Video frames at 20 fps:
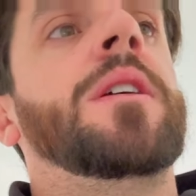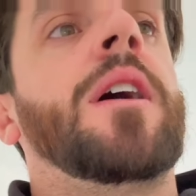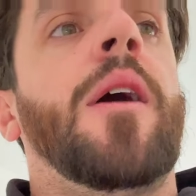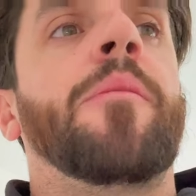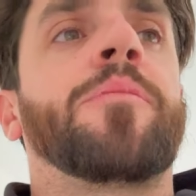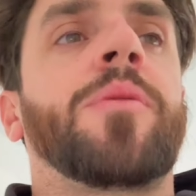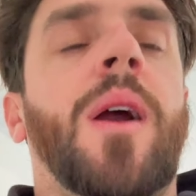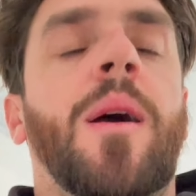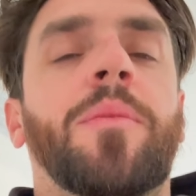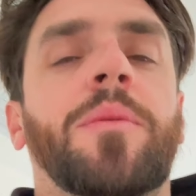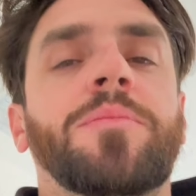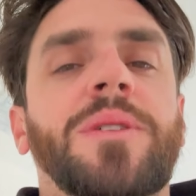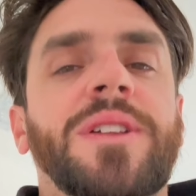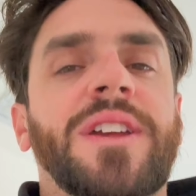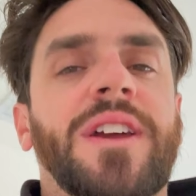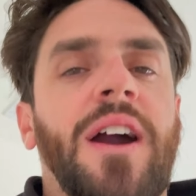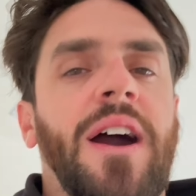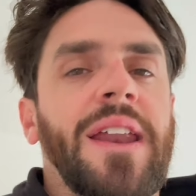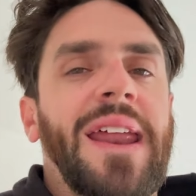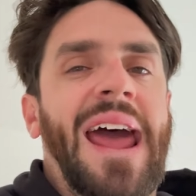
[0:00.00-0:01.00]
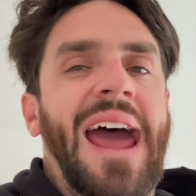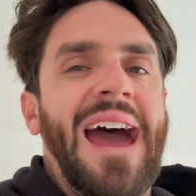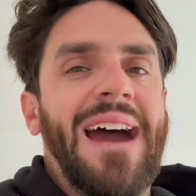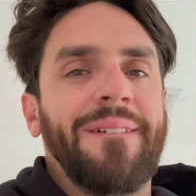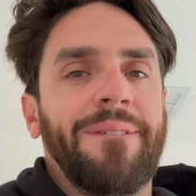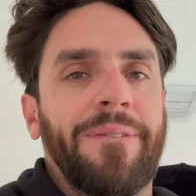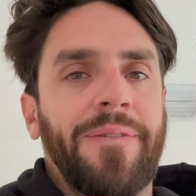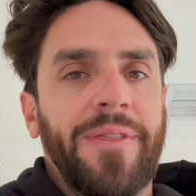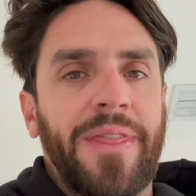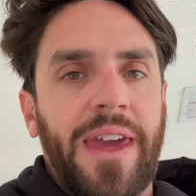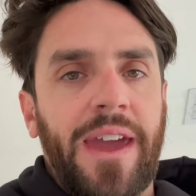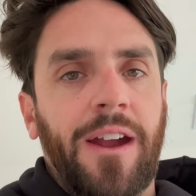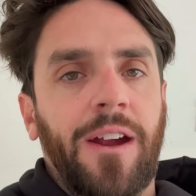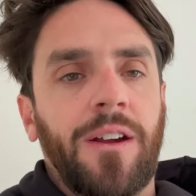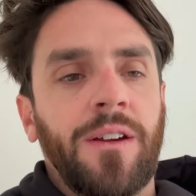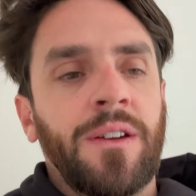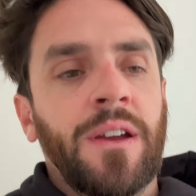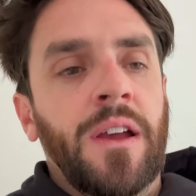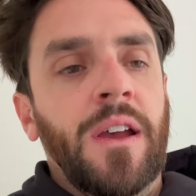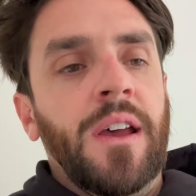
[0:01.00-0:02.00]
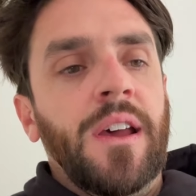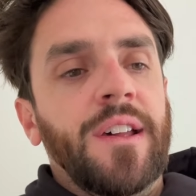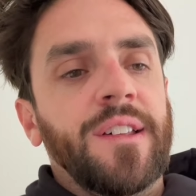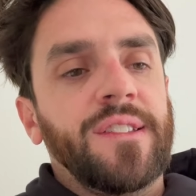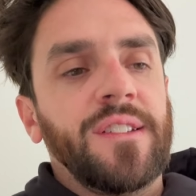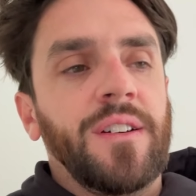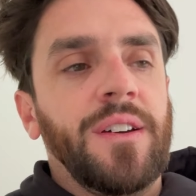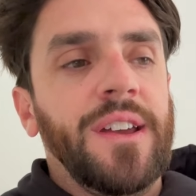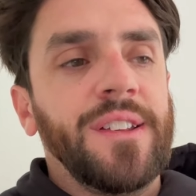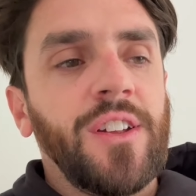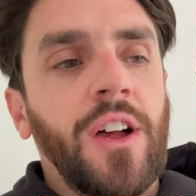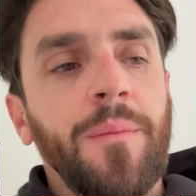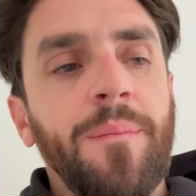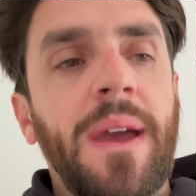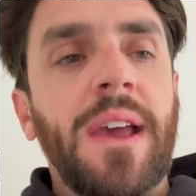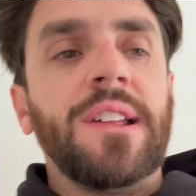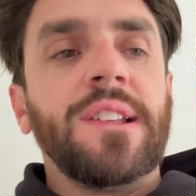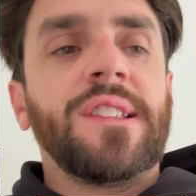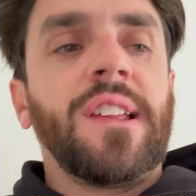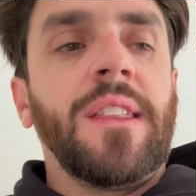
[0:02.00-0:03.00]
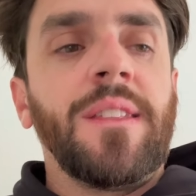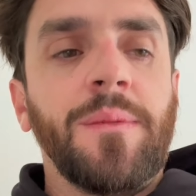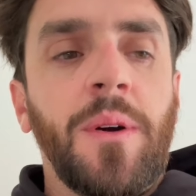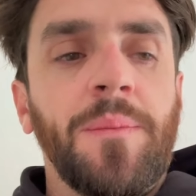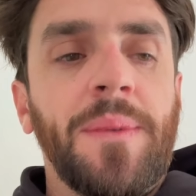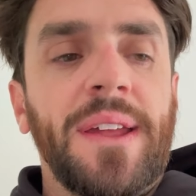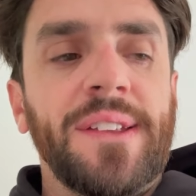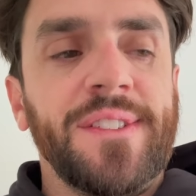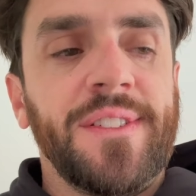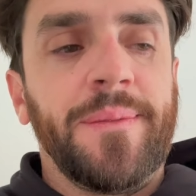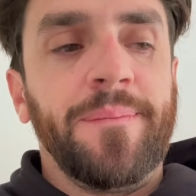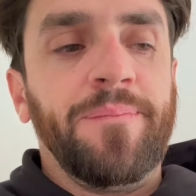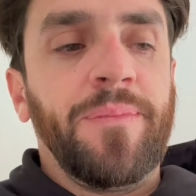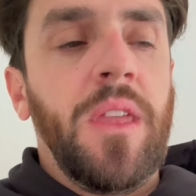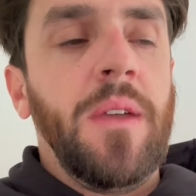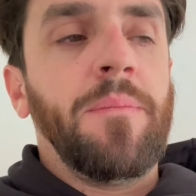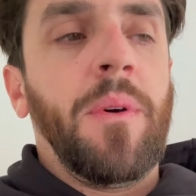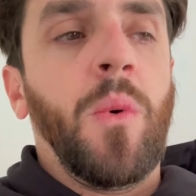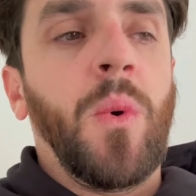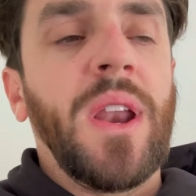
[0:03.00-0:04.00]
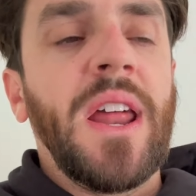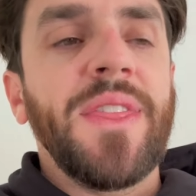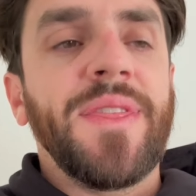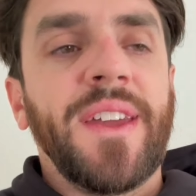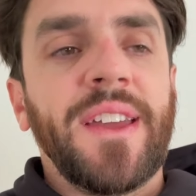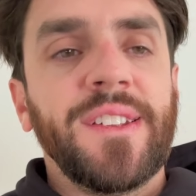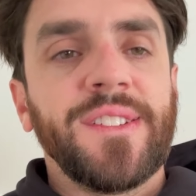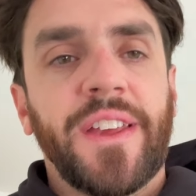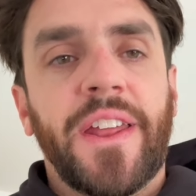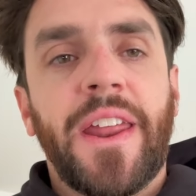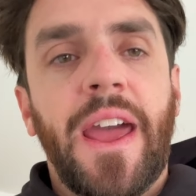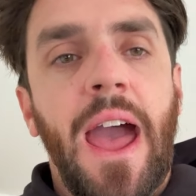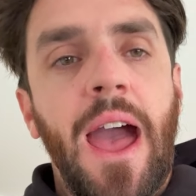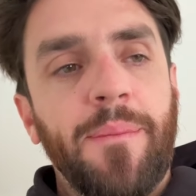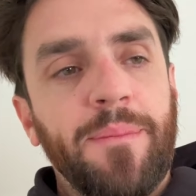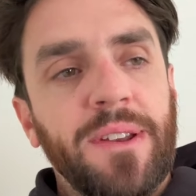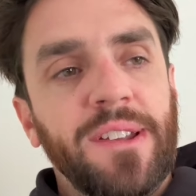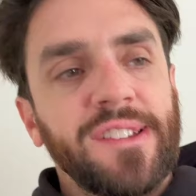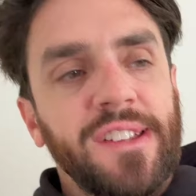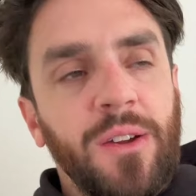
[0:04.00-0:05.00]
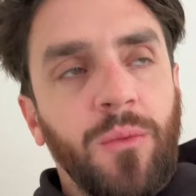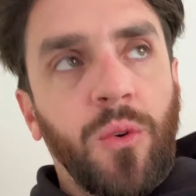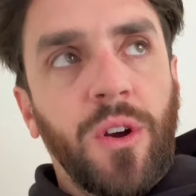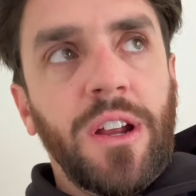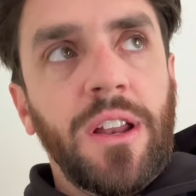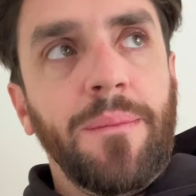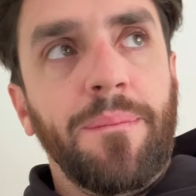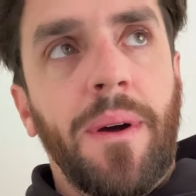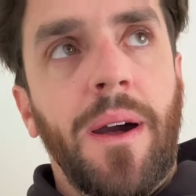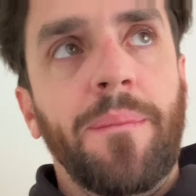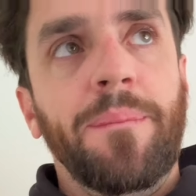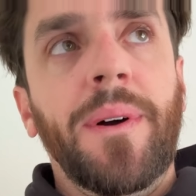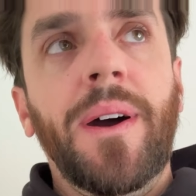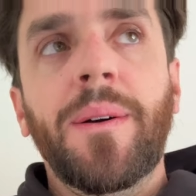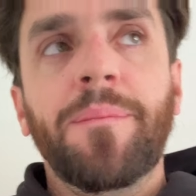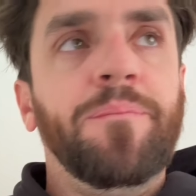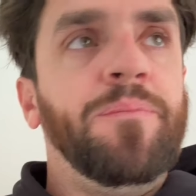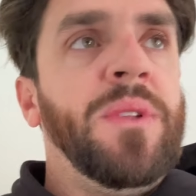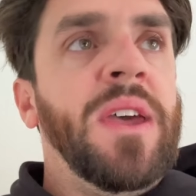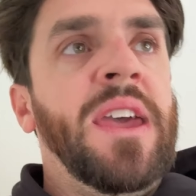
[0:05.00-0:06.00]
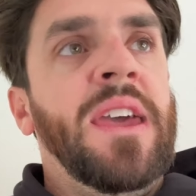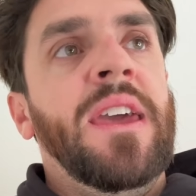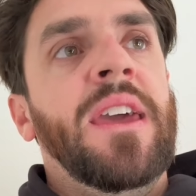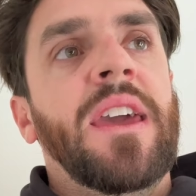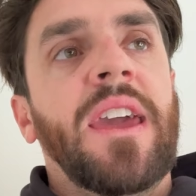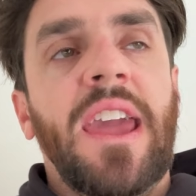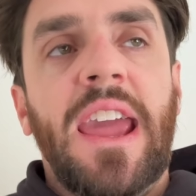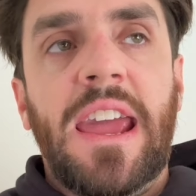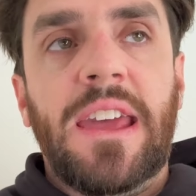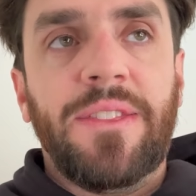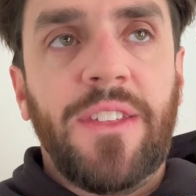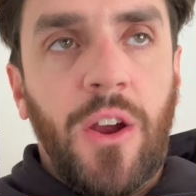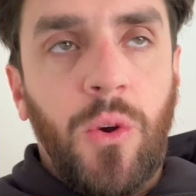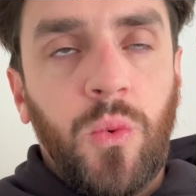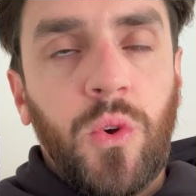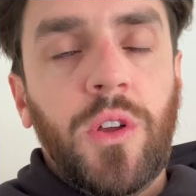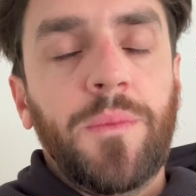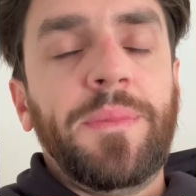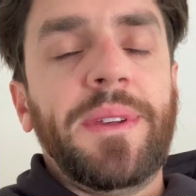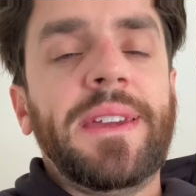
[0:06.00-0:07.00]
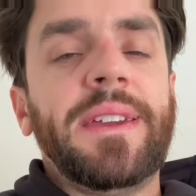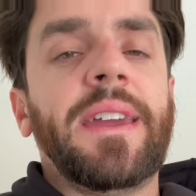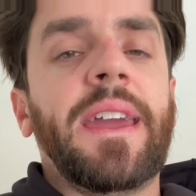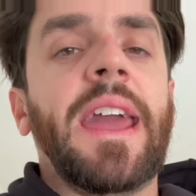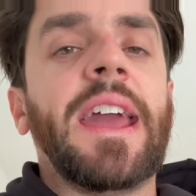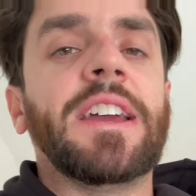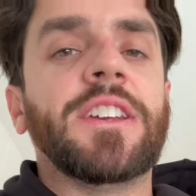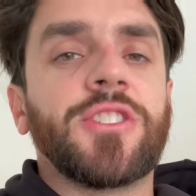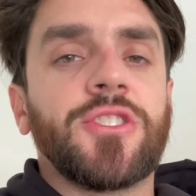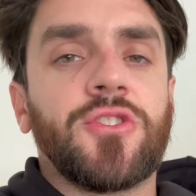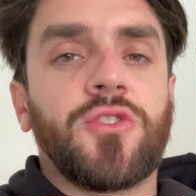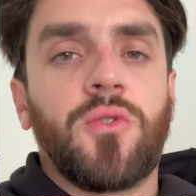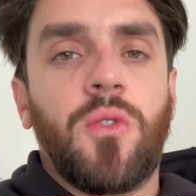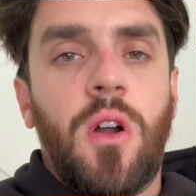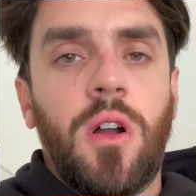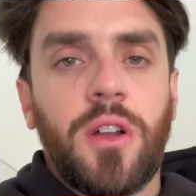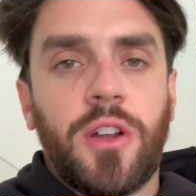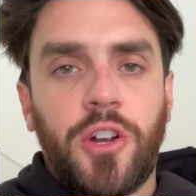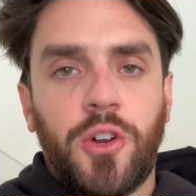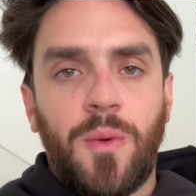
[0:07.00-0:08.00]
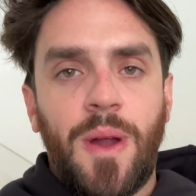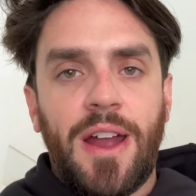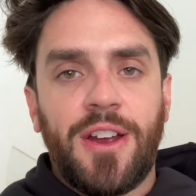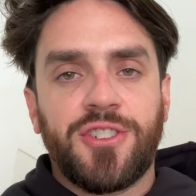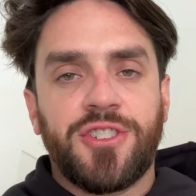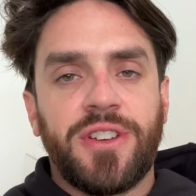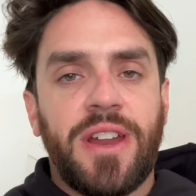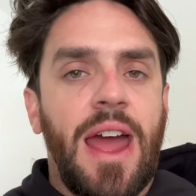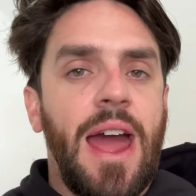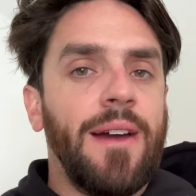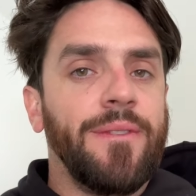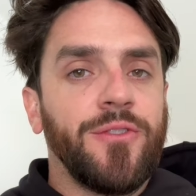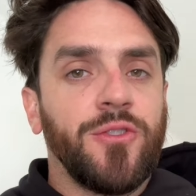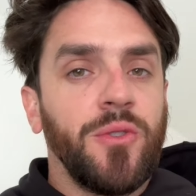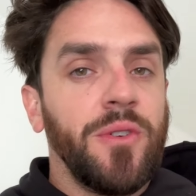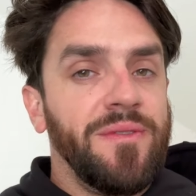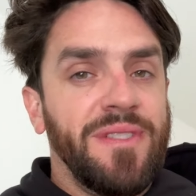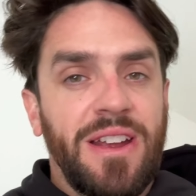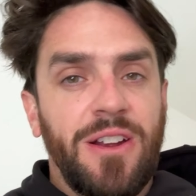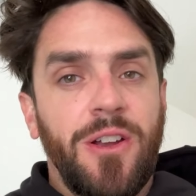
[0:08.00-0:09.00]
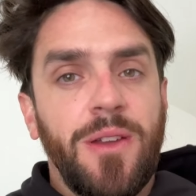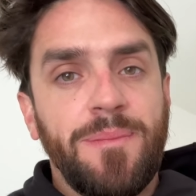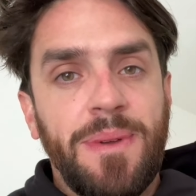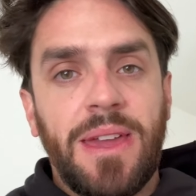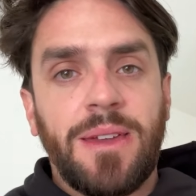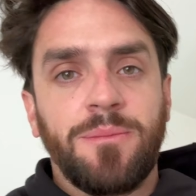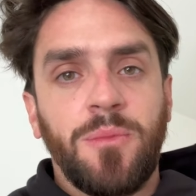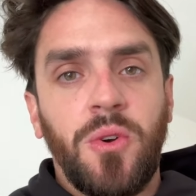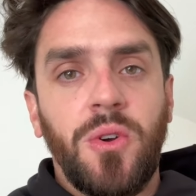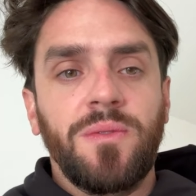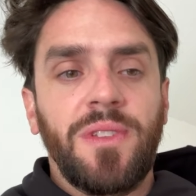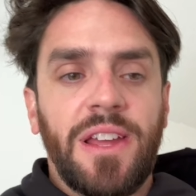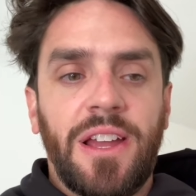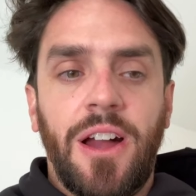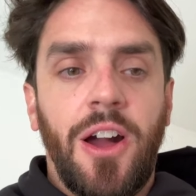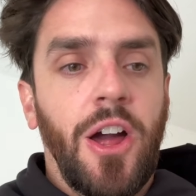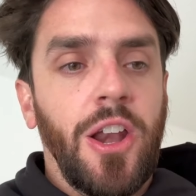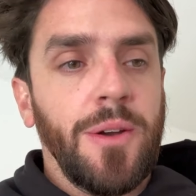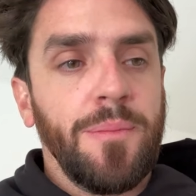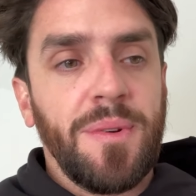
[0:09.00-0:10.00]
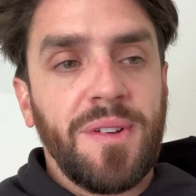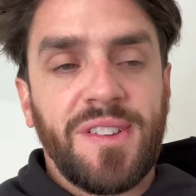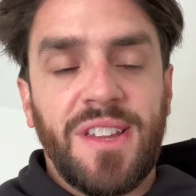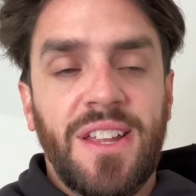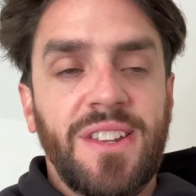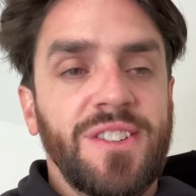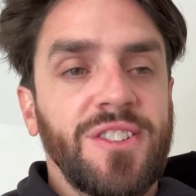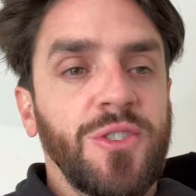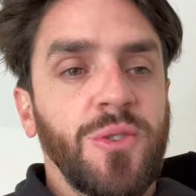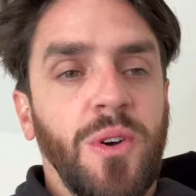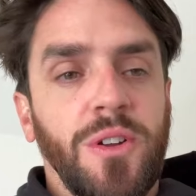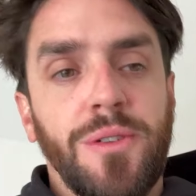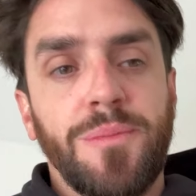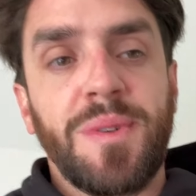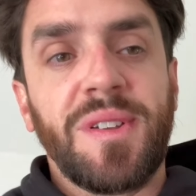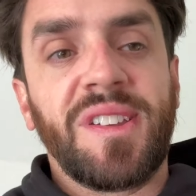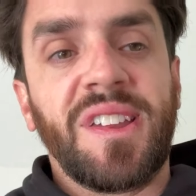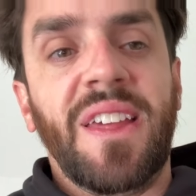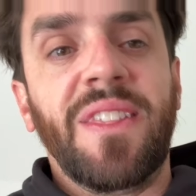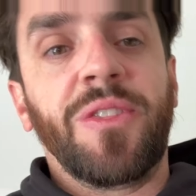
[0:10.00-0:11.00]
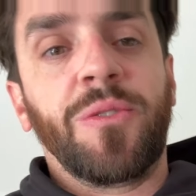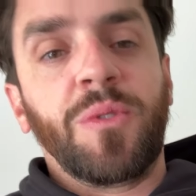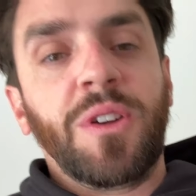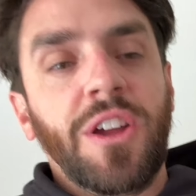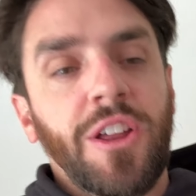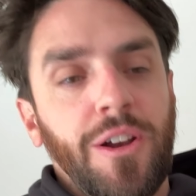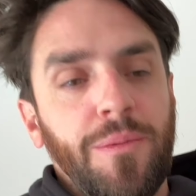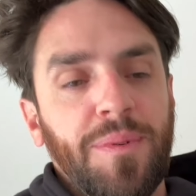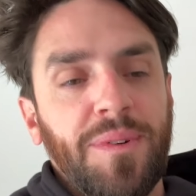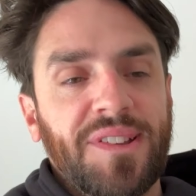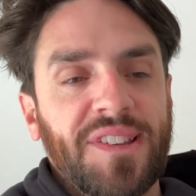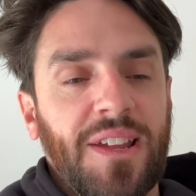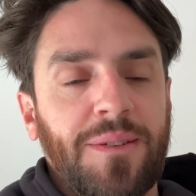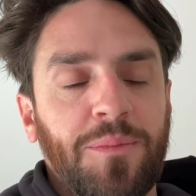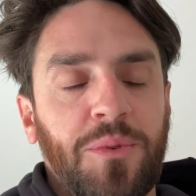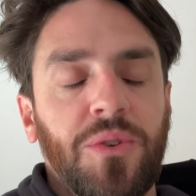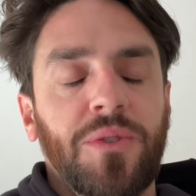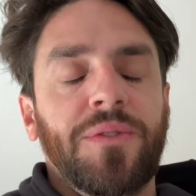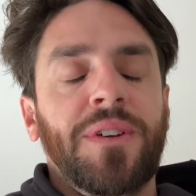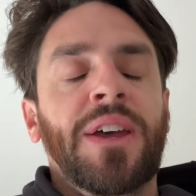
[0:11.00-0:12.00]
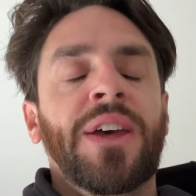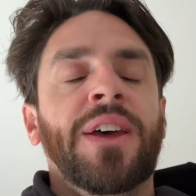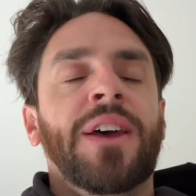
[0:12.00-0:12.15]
I'll probably cut half there. So it's all based on the momentum. But what I think is gonna happen is that we're gonna pump up and there will be a strong correction after a very big move like 100%, 200%, 300% move.